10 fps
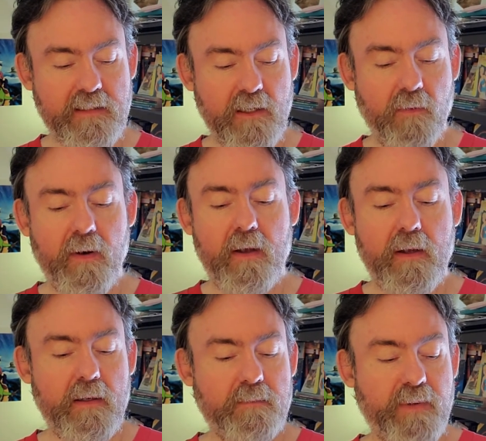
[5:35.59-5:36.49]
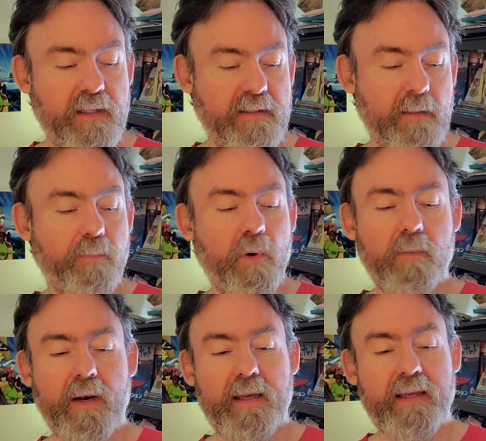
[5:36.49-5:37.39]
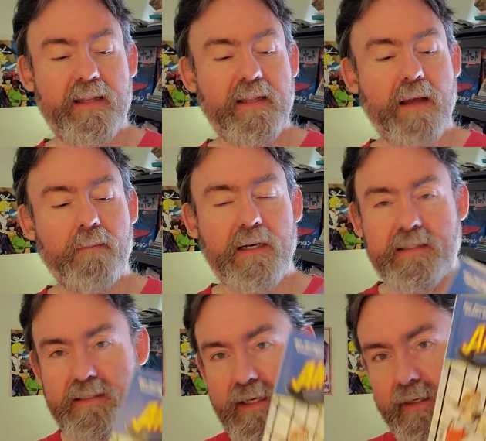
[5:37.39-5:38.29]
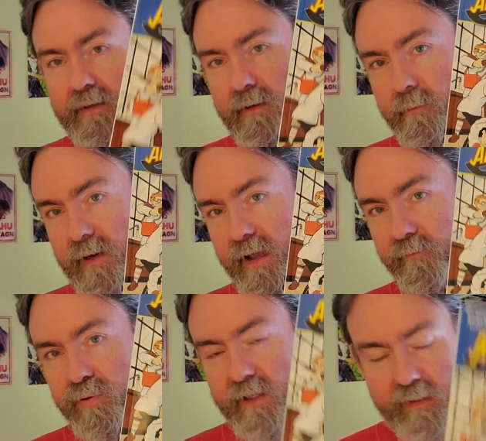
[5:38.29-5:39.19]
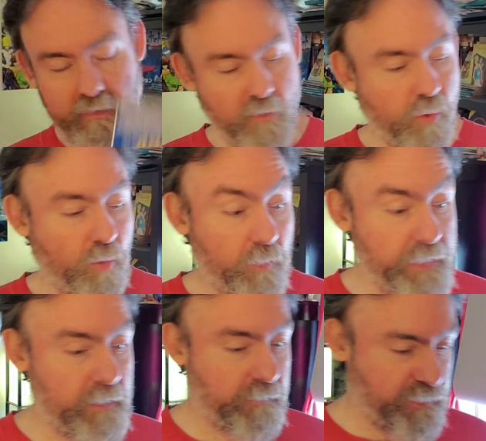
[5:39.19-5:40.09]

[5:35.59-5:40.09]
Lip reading: So, but at some point when I get in that mindset, I'm gonna have plenty of cool reading